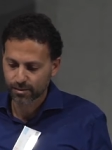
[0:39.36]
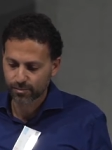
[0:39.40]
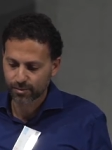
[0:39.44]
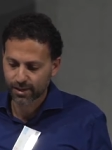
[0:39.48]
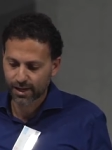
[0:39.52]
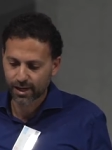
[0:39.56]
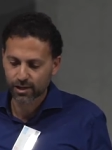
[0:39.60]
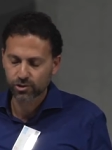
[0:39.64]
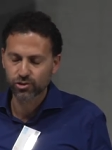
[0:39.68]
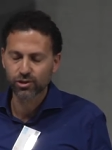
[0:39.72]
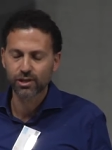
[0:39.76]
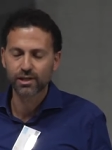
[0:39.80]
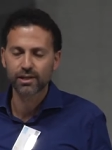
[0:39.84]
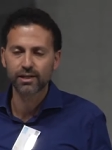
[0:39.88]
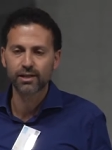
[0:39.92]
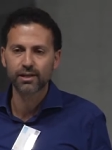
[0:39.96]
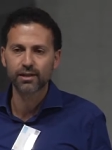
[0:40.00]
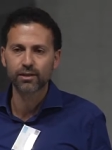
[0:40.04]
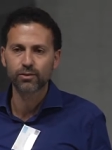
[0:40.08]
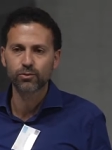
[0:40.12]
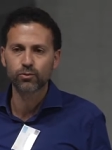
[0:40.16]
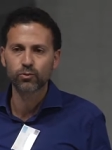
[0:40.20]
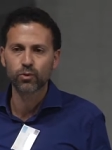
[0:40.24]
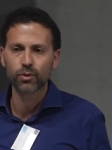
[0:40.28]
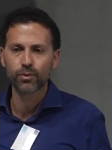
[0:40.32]
But
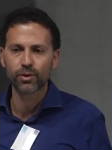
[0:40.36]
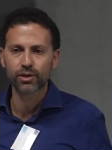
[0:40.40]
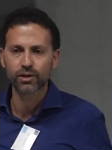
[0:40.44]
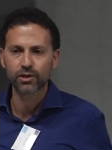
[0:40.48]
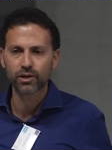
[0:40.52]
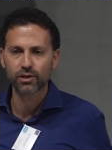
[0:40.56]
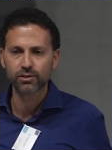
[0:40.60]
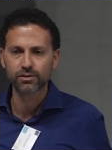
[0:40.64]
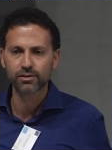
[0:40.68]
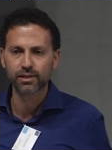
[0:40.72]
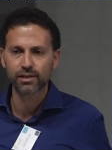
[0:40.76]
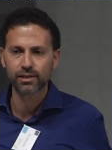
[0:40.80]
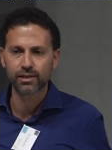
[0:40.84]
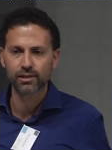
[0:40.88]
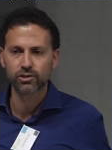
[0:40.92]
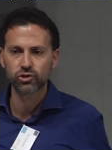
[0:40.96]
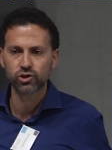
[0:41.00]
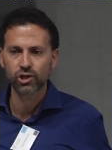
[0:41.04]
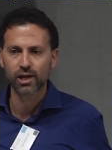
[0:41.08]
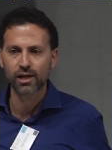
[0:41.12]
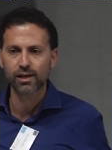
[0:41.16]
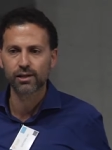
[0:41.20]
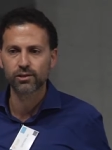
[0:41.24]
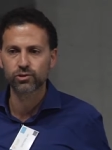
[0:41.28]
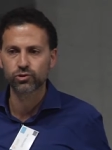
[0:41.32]
actually, we were constantly
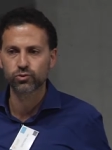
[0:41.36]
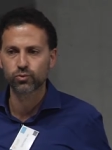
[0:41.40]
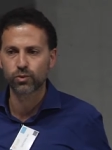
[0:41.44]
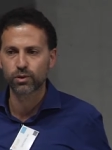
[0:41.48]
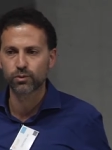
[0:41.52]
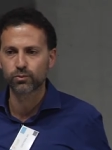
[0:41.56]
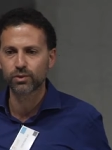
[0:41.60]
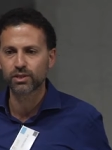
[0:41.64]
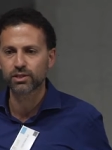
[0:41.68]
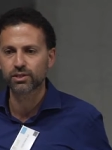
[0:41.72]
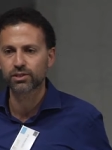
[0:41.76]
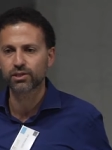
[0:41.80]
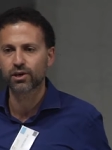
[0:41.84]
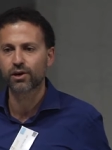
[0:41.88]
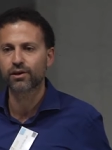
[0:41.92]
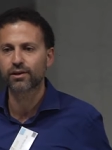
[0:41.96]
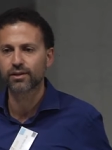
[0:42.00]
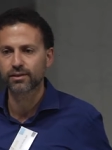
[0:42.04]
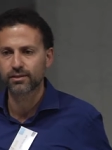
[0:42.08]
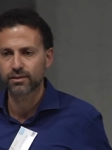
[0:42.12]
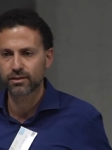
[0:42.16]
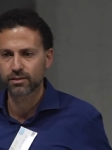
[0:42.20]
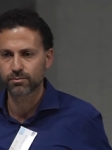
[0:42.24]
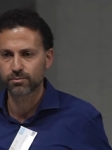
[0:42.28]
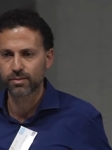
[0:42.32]
challenged when we
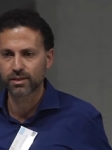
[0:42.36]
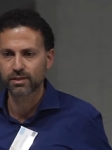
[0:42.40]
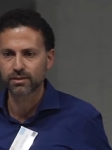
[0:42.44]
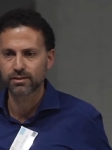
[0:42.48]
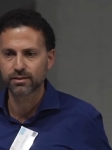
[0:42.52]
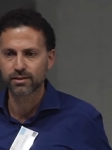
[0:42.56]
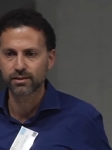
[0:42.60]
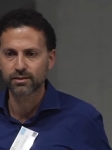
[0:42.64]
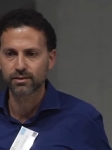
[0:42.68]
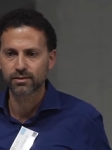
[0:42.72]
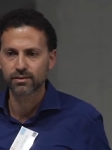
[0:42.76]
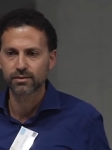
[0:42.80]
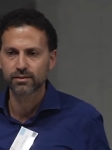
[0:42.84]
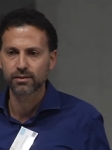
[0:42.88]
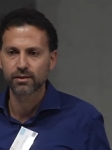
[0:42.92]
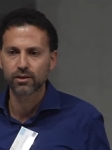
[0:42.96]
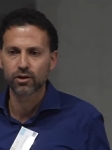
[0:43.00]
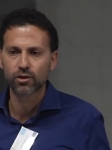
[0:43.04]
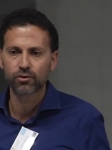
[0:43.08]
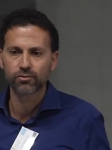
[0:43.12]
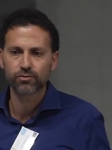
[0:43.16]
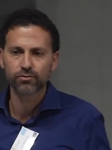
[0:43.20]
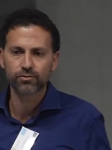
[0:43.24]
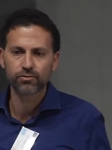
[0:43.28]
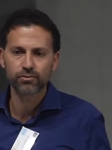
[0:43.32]
started this business
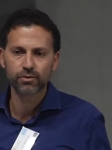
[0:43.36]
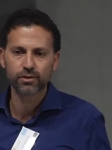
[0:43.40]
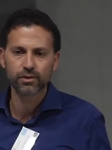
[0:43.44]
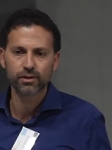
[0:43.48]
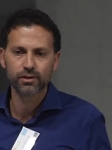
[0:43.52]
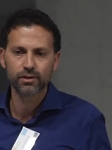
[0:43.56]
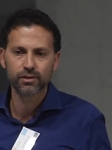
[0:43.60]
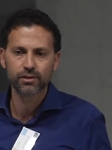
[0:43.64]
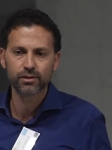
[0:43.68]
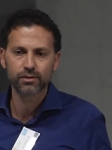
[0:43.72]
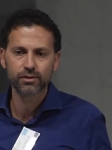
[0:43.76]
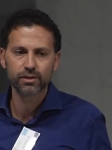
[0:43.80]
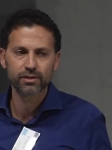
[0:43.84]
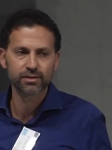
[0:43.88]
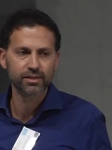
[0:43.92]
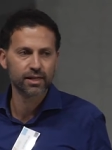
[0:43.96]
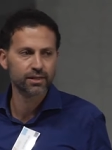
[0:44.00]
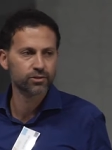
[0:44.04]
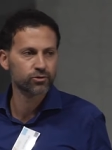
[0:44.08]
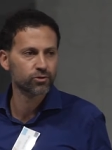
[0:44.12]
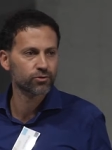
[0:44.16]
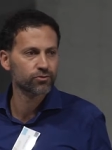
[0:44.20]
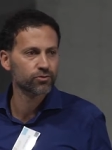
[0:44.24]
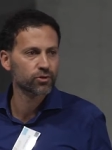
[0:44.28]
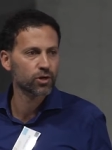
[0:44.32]
of uh, the
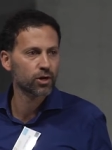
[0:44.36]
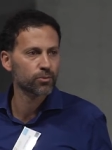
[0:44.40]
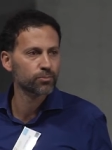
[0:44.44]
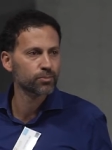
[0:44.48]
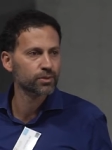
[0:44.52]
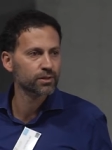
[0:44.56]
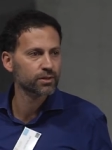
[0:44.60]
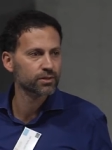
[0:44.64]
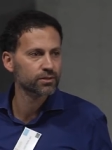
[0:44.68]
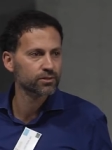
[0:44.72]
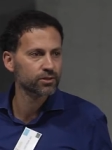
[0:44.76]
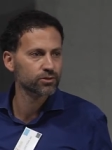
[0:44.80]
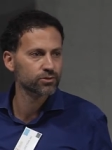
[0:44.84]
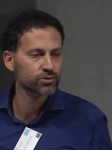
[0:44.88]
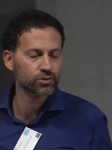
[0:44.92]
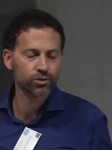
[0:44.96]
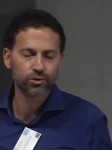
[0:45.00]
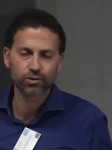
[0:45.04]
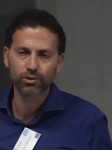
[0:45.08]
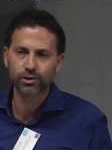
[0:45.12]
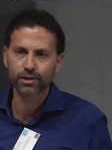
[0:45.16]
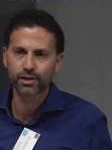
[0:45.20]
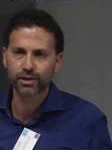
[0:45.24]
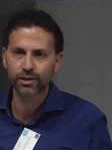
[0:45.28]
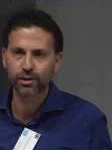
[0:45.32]
Center of Competence on
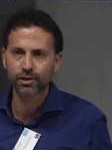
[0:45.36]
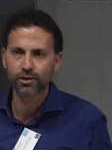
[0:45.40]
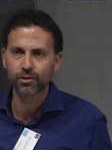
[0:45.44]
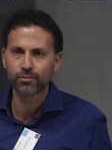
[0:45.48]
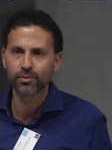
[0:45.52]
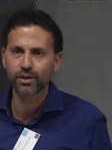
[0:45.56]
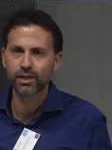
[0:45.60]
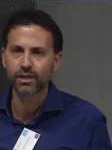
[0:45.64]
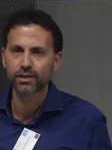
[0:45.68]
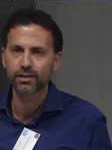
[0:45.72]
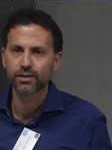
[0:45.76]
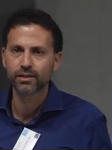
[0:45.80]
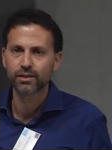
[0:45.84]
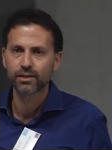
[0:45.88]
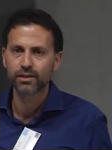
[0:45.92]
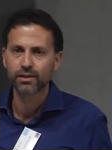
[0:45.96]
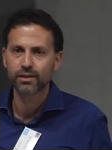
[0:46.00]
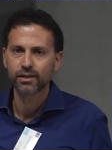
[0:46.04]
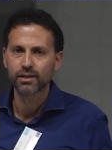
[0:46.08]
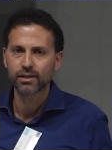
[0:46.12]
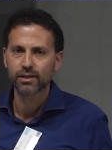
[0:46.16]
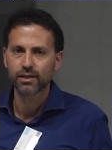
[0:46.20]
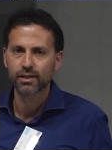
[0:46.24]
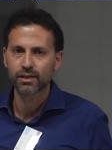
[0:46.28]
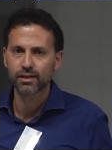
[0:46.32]
Circular Economy,
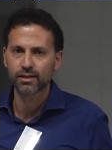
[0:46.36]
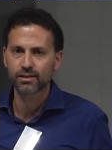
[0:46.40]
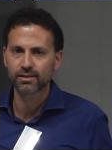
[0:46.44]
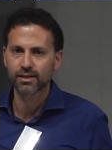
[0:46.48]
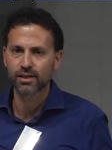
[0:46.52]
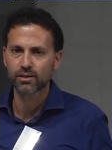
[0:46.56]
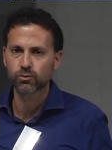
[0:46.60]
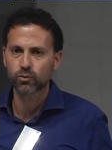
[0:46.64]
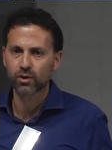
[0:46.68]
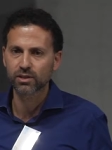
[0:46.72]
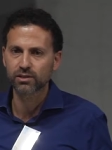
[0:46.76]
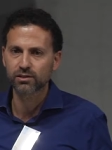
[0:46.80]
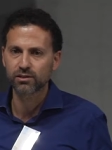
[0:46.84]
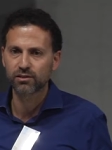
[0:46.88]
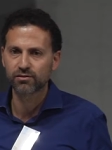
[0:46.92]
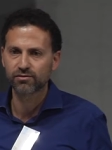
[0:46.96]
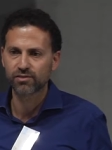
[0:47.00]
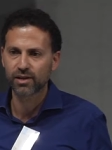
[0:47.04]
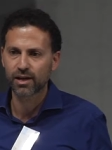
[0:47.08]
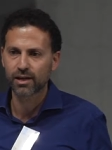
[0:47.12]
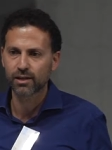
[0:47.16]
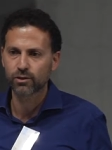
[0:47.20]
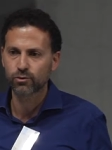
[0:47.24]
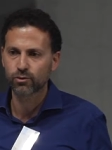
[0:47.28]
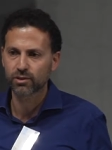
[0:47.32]
is that what's the
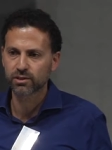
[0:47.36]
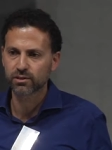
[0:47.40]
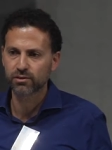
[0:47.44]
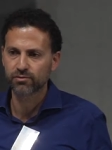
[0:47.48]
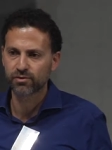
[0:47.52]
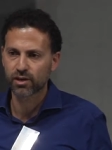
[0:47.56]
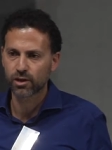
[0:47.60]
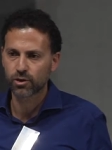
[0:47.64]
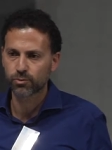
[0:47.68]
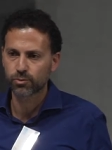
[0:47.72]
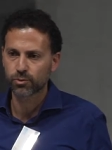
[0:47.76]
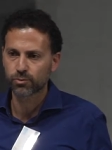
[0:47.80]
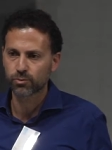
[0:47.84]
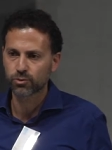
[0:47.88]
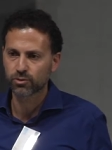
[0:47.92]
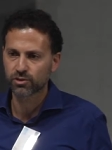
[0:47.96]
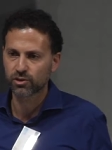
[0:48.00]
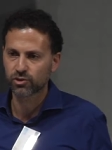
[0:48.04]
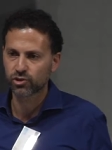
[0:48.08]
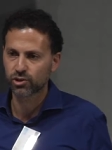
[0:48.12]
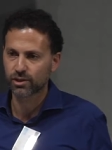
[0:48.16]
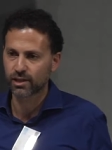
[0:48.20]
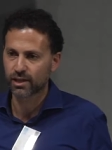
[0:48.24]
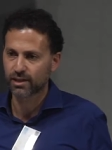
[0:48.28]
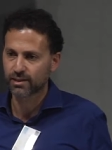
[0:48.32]
value? What's the value
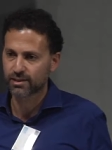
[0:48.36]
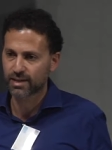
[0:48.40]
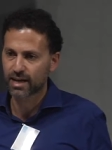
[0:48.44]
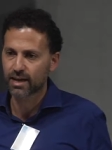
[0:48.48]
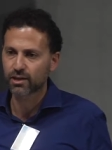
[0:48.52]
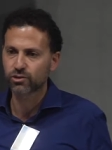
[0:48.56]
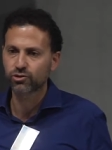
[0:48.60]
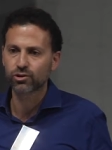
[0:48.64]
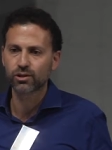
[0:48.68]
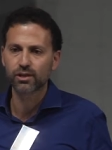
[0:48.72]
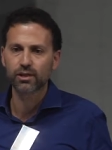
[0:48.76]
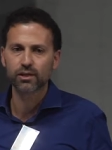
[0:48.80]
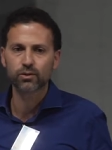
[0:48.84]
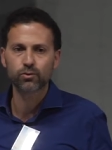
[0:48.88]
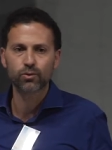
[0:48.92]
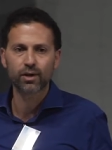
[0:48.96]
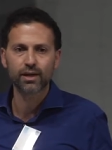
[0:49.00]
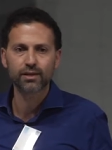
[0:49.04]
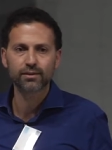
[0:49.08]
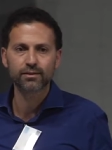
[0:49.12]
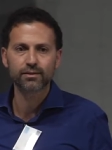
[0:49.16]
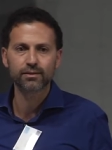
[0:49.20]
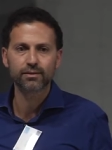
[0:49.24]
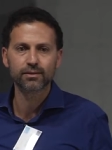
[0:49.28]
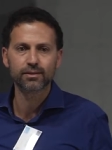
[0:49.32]
proposition? And it's actually
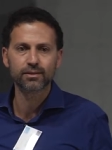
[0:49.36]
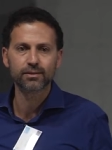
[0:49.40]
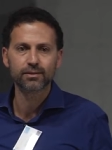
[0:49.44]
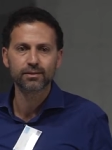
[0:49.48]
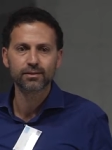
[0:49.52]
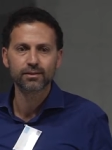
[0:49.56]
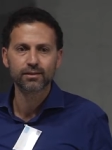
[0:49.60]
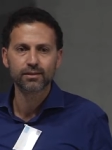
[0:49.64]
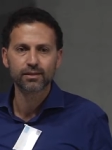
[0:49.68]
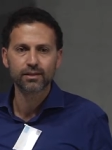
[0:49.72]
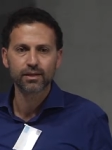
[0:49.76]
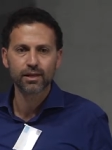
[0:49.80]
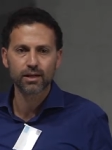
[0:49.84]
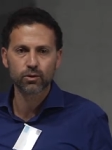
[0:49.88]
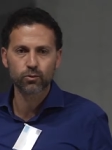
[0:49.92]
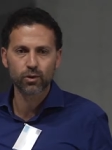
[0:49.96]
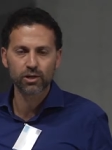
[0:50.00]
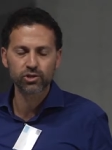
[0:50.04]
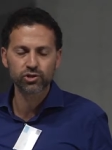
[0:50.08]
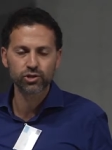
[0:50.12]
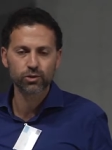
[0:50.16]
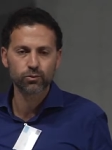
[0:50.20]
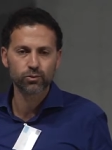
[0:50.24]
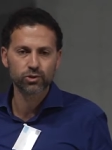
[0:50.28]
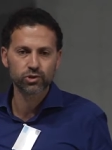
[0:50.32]
quite a, a
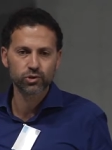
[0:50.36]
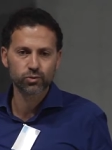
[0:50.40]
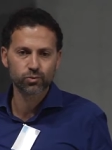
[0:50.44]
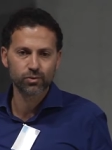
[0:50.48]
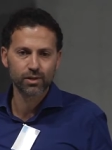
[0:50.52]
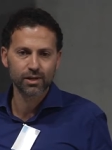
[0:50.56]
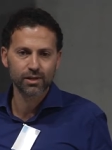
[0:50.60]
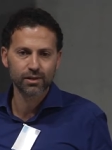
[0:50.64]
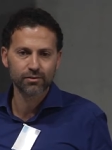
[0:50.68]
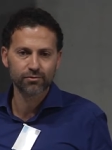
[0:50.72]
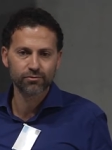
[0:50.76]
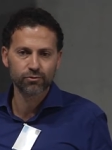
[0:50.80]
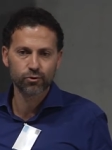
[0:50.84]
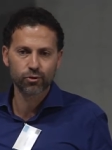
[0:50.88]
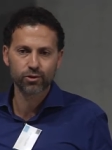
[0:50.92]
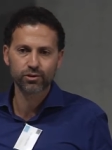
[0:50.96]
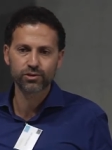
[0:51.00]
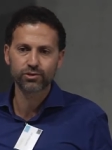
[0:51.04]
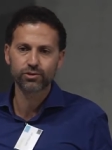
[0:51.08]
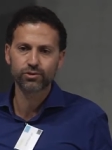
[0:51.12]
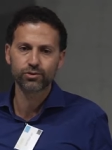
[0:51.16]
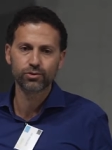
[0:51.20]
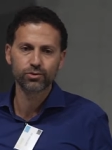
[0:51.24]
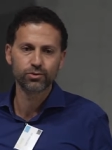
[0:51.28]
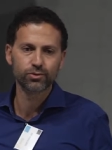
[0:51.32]
question which will
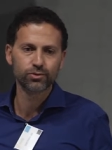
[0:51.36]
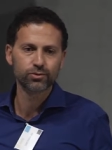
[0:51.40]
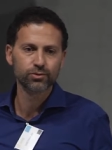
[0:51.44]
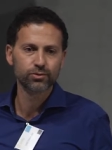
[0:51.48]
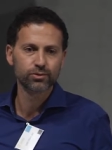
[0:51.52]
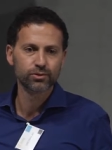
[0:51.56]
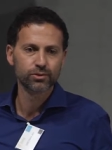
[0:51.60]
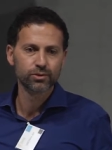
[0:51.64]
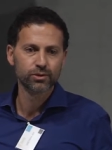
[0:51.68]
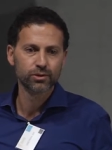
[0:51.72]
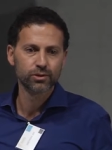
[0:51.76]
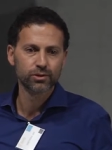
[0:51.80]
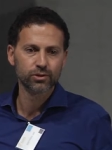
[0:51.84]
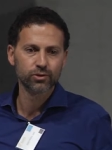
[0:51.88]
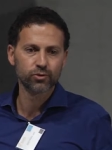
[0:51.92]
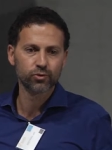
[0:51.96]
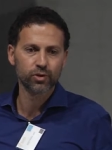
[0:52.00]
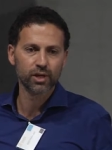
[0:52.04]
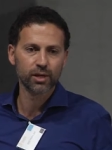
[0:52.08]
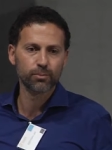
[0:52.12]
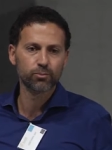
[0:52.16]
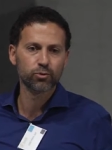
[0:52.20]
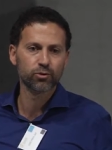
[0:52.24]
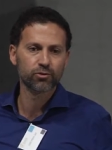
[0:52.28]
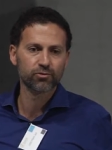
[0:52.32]
force you to
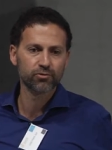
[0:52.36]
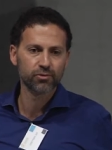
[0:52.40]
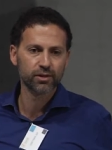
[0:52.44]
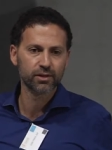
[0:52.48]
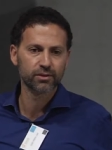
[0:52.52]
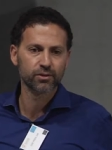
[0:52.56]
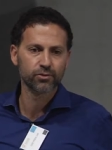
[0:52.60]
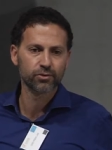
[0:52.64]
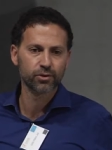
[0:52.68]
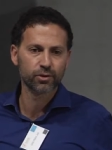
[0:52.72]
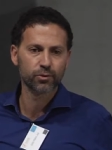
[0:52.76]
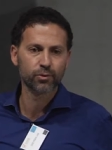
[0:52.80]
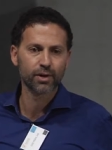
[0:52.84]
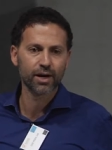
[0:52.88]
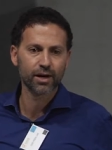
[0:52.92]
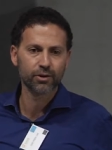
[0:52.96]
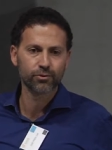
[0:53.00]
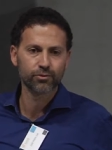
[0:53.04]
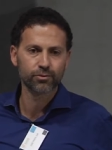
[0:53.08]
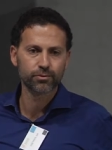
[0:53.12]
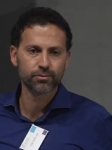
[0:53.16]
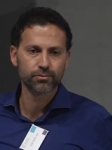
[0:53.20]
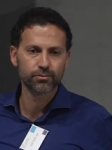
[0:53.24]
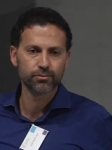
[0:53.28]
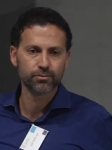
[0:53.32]
keep your feet on the
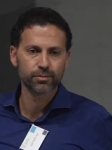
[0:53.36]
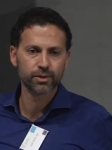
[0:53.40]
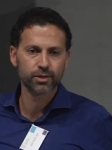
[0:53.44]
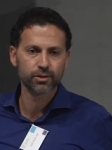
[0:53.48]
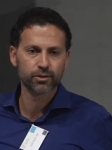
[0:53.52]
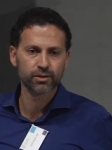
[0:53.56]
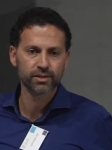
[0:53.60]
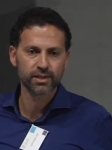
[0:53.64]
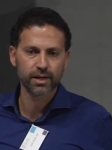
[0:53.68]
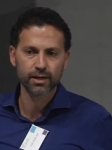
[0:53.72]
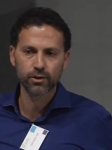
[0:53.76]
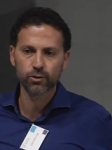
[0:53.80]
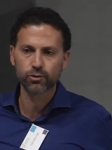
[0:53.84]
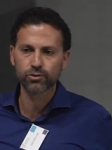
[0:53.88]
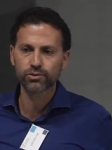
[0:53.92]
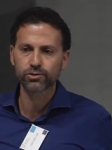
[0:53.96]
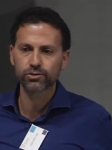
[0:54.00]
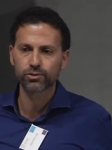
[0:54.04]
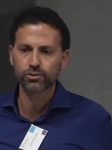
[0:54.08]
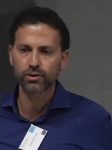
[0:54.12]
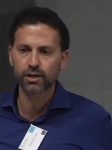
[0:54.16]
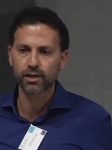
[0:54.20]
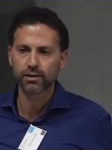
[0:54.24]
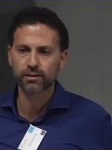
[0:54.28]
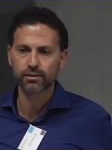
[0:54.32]
ground, because I
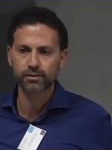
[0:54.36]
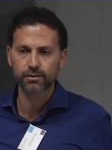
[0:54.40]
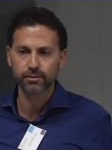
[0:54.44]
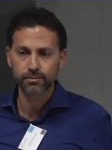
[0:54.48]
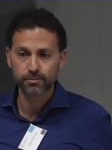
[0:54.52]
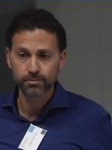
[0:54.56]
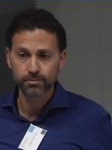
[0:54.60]
also got